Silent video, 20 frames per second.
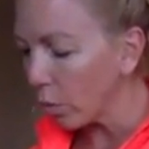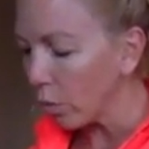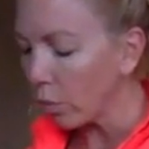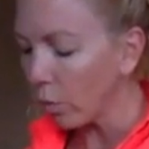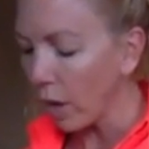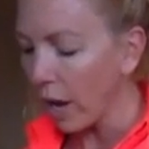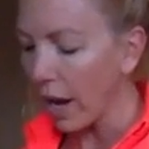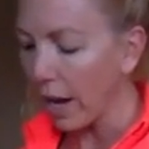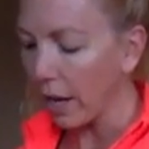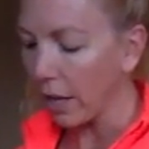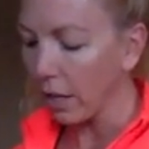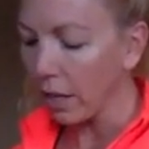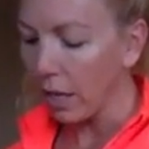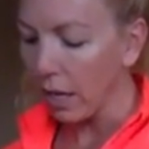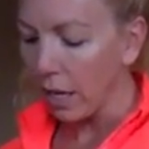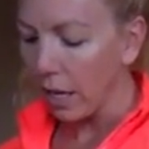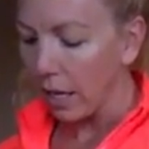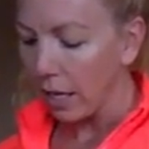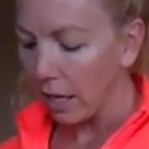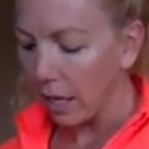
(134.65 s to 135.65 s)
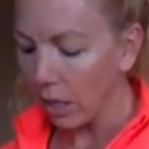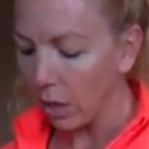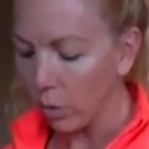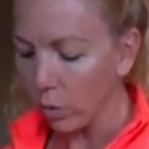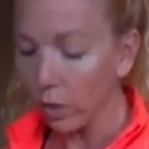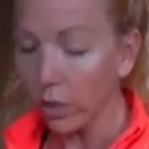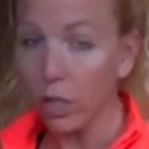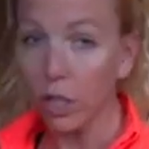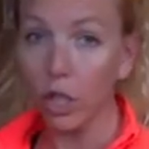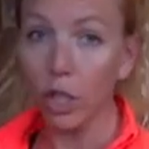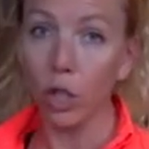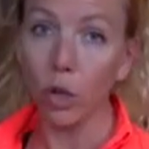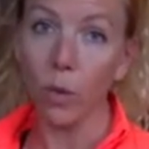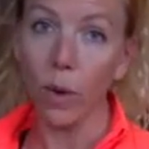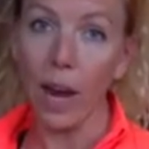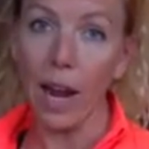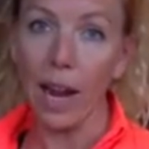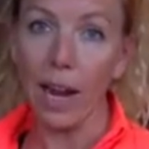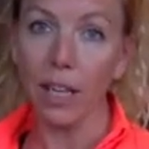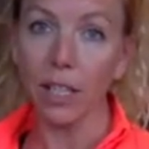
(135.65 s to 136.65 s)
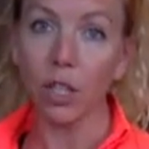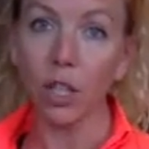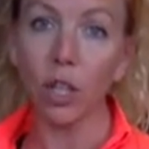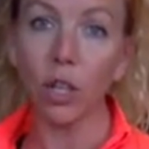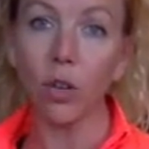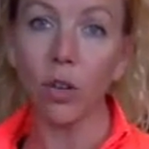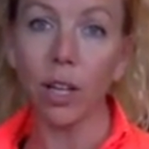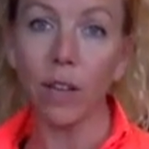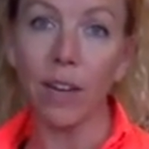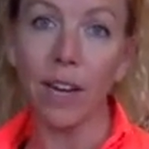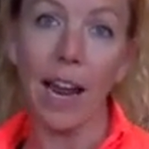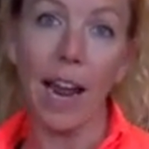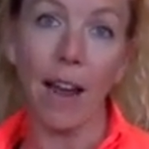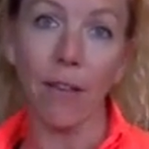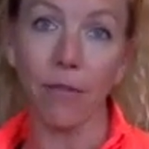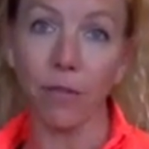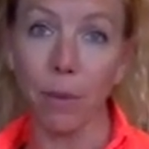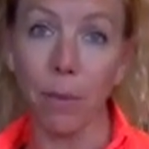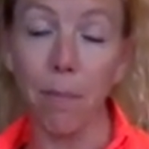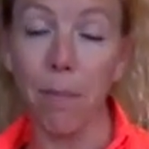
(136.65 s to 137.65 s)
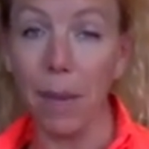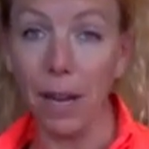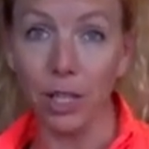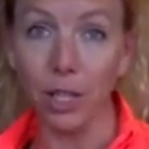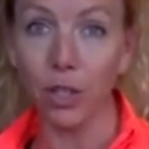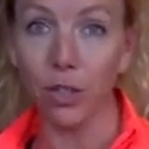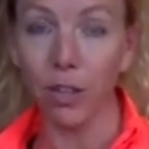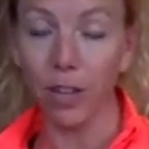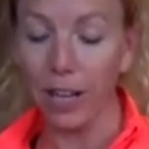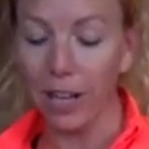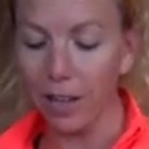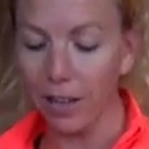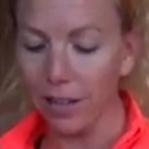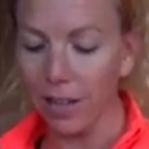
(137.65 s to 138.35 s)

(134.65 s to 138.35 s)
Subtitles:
red equals 2 eggs. So you don't even have to measure it.